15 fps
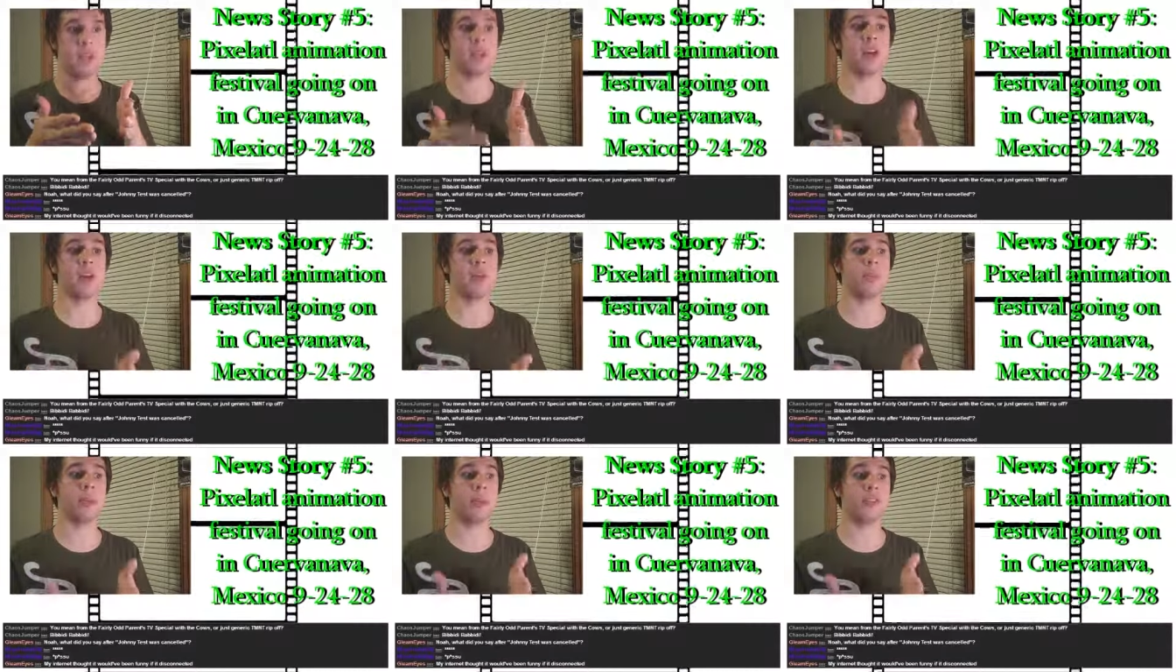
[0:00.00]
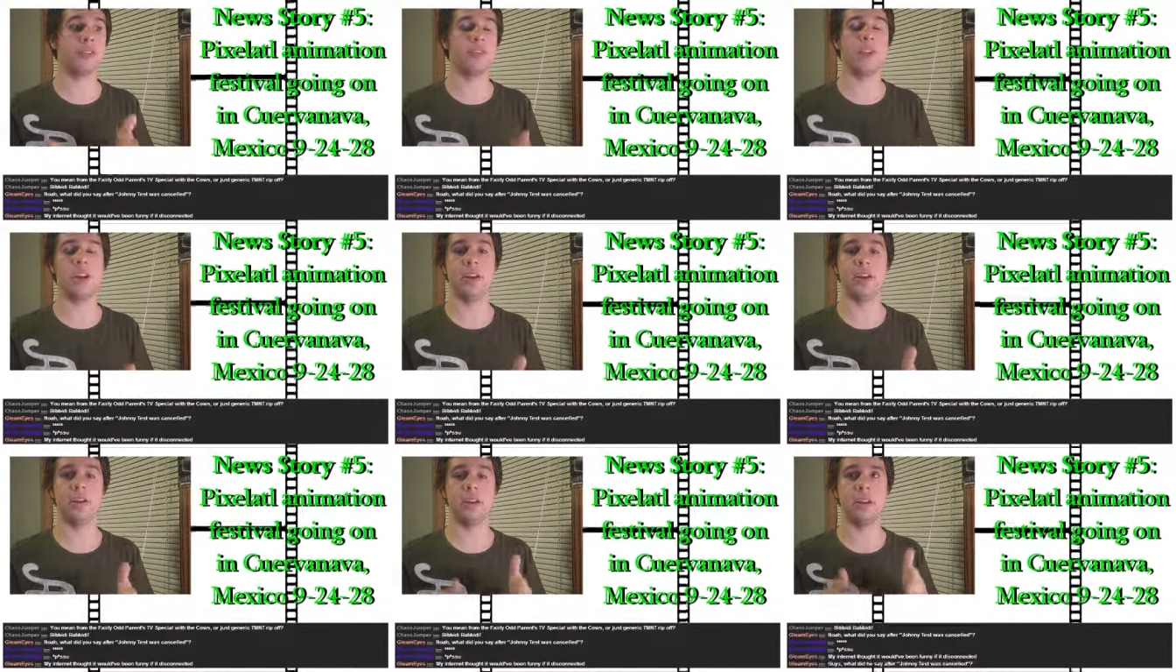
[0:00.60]

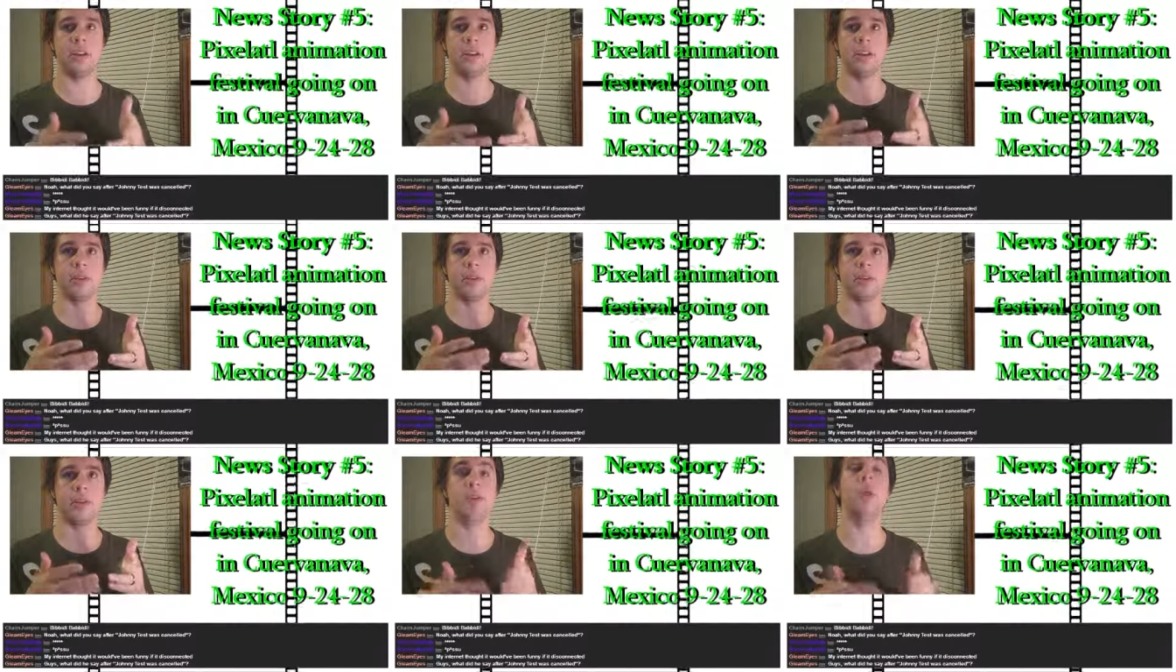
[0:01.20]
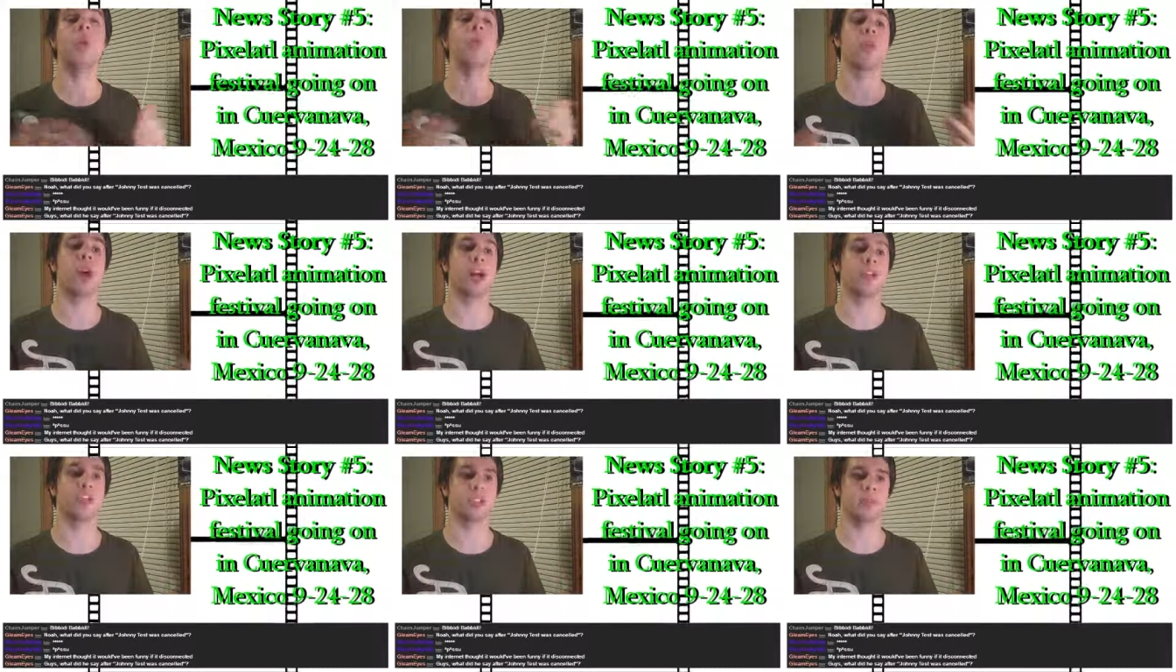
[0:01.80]
government-funded film
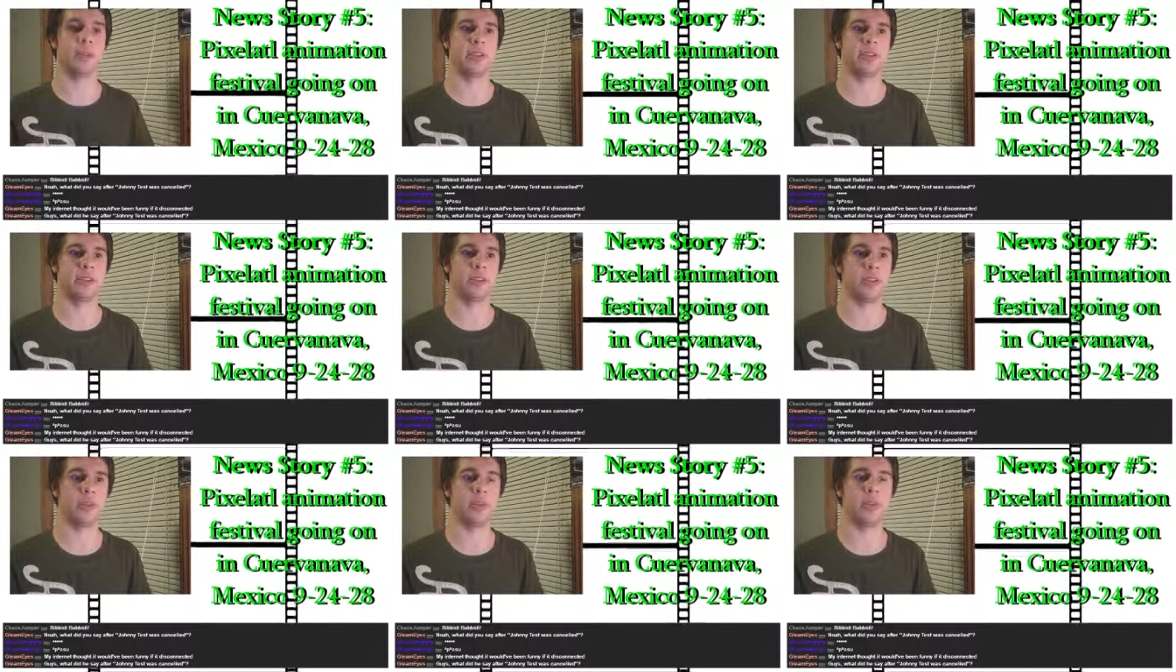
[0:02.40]
projects, basically.